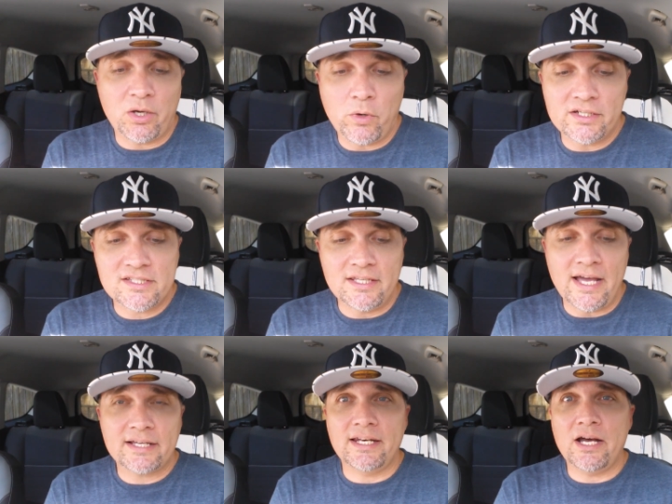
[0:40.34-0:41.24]
but I wanted to
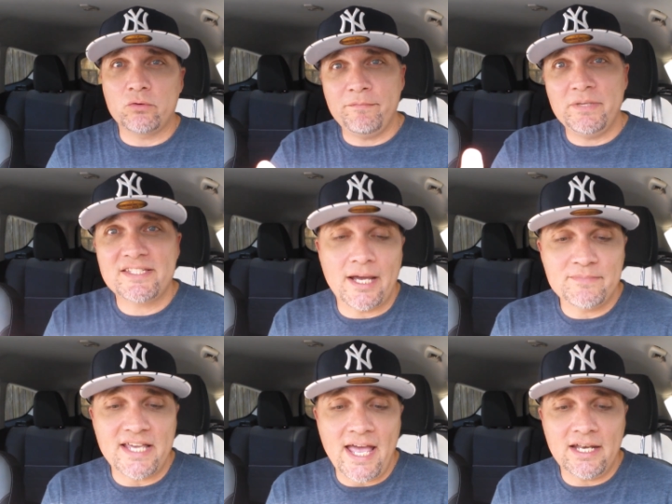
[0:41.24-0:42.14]
knock it out. Give me
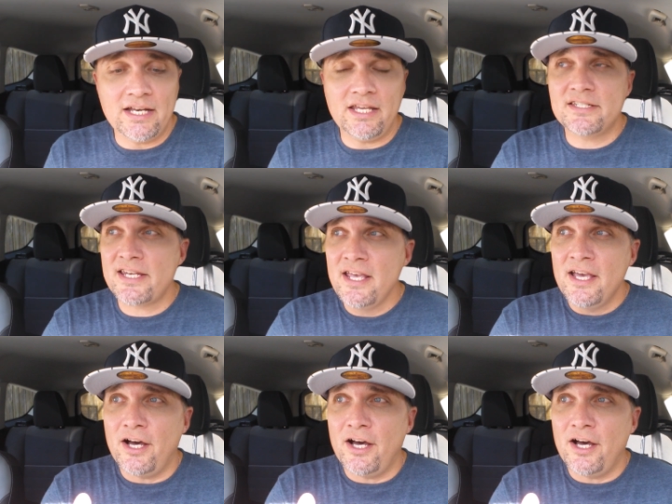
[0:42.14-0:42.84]
time to edit it.